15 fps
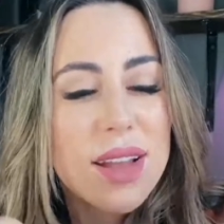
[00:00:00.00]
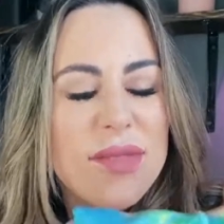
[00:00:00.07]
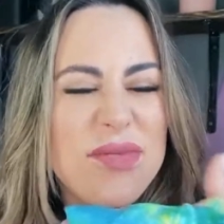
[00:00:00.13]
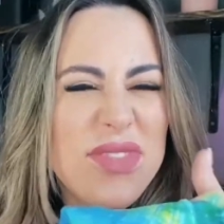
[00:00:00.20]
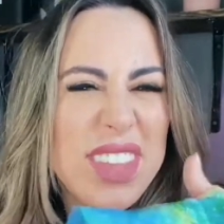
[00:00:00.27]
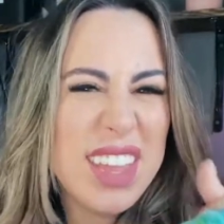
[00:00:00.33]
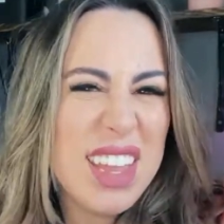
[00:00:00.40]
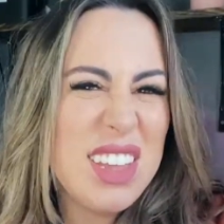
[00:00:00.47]

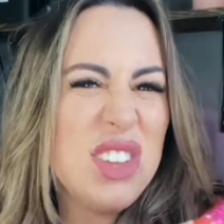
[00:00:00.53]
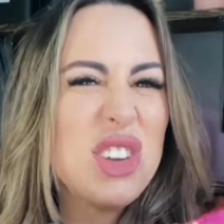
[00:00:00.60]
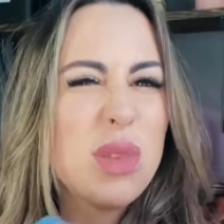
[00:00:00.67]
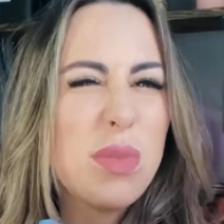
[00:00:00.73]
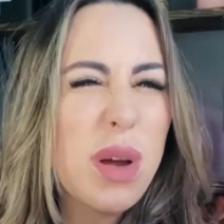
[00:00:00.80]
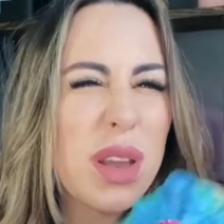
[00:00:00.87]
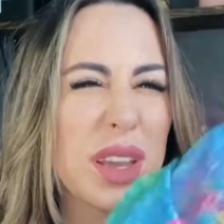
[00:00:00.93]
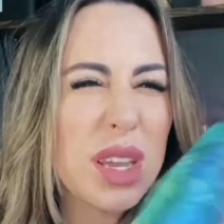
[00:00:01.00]
then you could
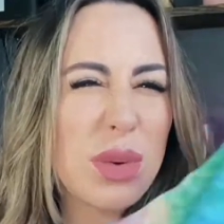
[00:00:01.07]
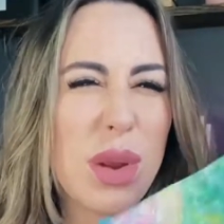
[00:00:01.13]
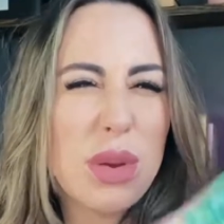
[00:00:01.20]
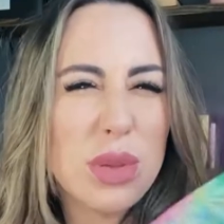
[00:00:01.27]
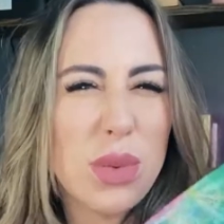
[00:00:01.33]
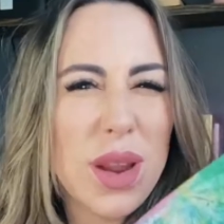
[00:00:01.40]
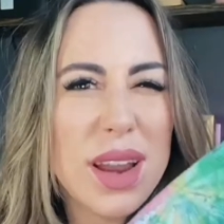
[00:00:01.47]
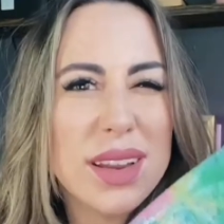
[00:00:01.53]
probably get away
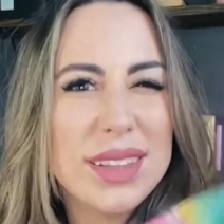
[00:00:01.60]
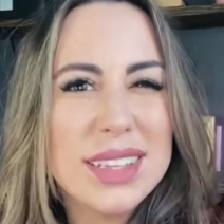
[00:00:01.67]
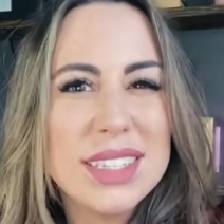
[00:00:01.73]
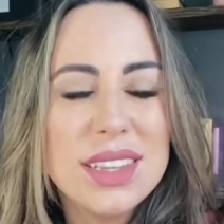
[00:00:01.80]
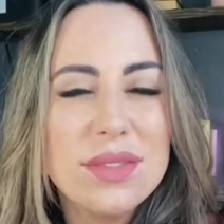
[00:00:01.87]
with wearing this.